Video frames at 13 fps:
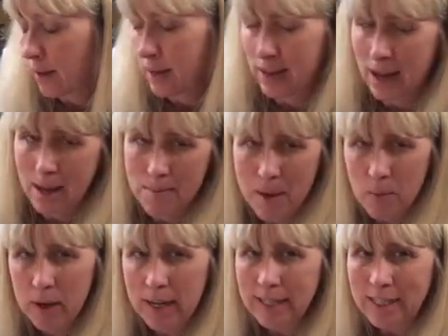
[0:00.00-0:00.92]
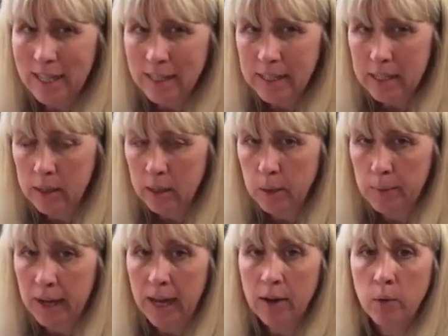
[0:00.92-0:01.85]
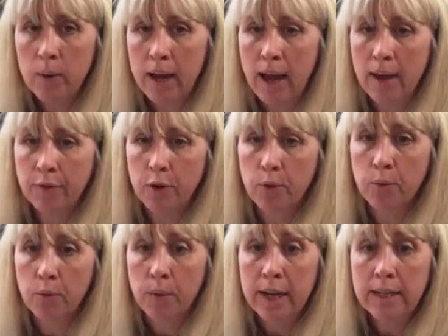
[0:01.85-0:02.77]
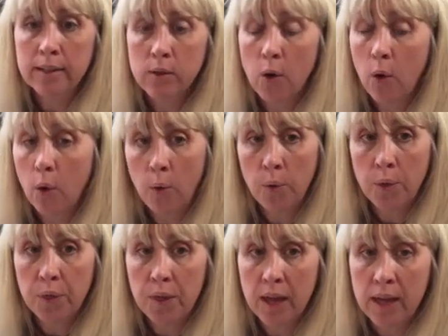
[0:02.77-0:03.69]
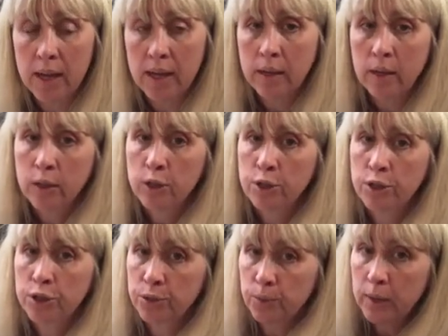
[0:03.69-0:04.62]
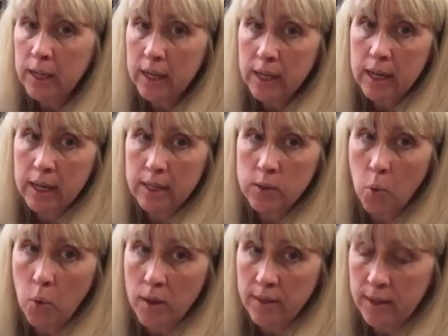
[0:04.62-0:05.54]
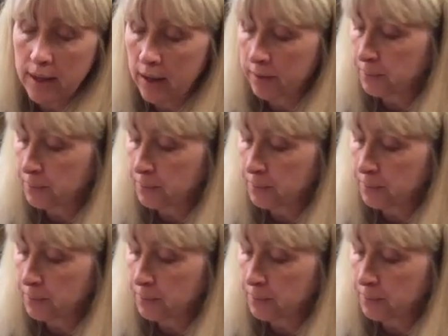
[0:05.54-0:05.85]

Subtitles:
I may want to adjust it a little bit. I don't want to have to erase the whole thing. Shrinking it is one thing.